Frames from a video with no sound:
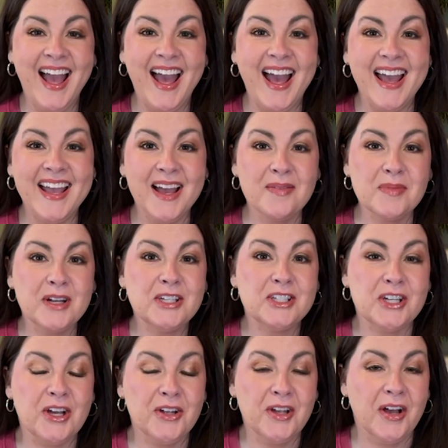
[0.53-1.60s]
Hey, I'm going to
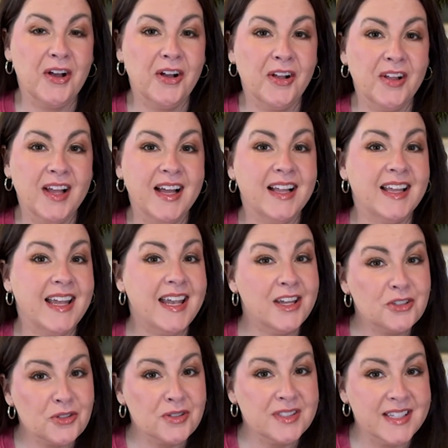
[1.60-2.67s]
show y'all an
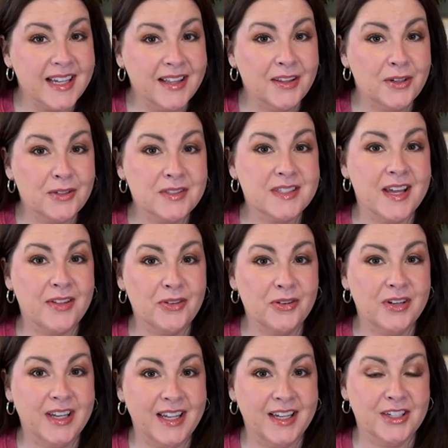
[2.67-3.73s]
interesting little
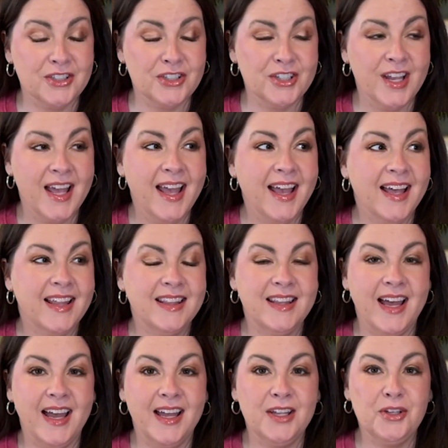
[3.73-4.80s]
southern dish
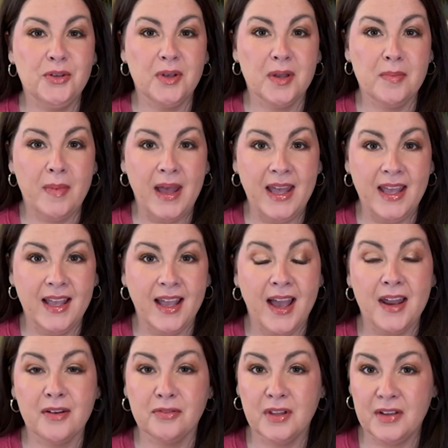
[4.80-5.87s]
that you can make
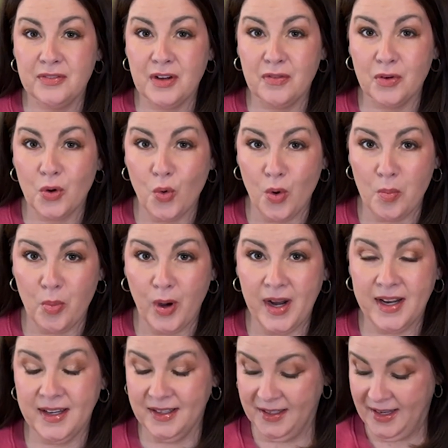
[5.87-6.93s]
out of leftover
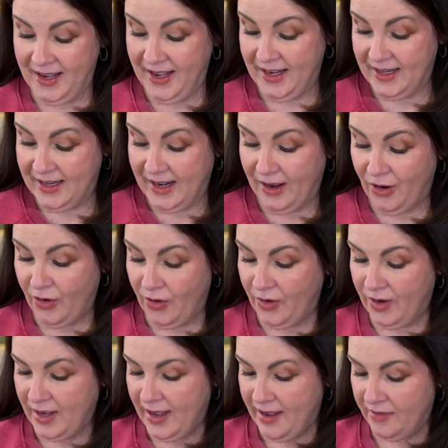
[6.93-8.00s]
cornbread.
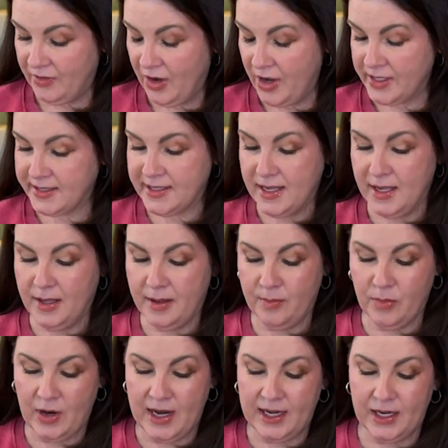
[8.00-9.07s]
Now, I've got
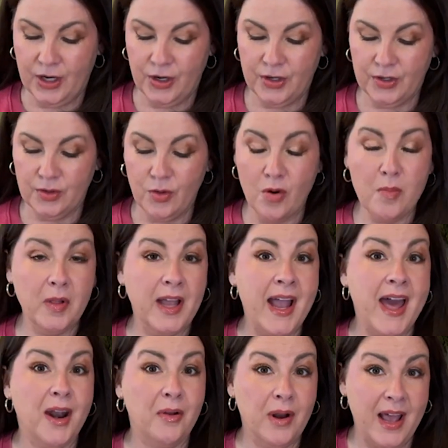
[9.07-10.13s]
some right here. Normally,
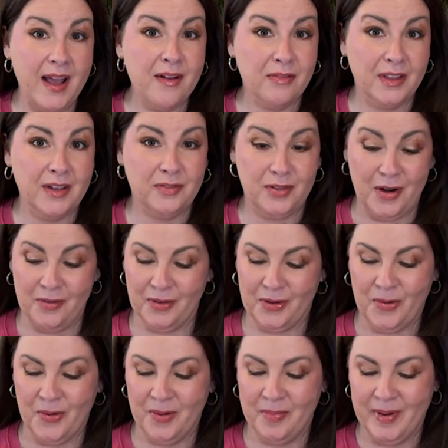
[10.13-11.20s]
I don't have leftover
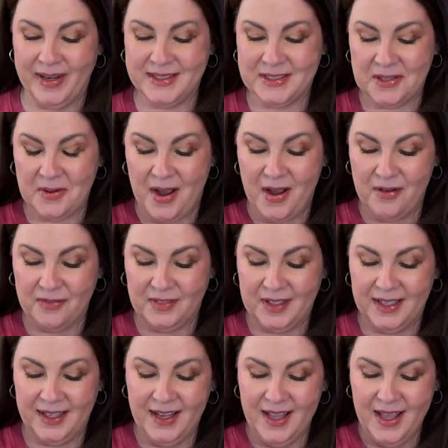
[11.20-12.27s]
cornbread too
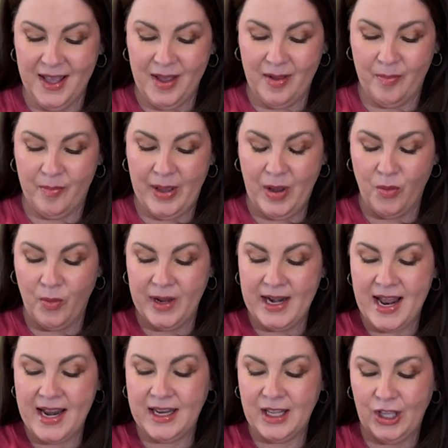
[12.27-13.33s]
often, but when
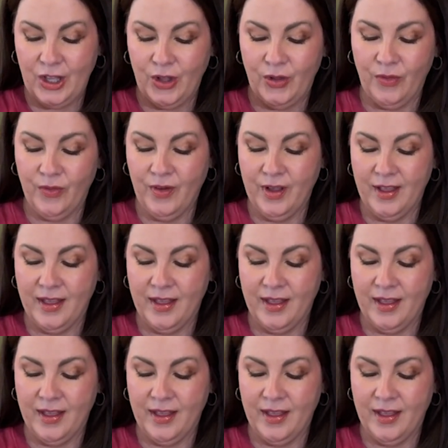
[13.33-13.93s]
I do,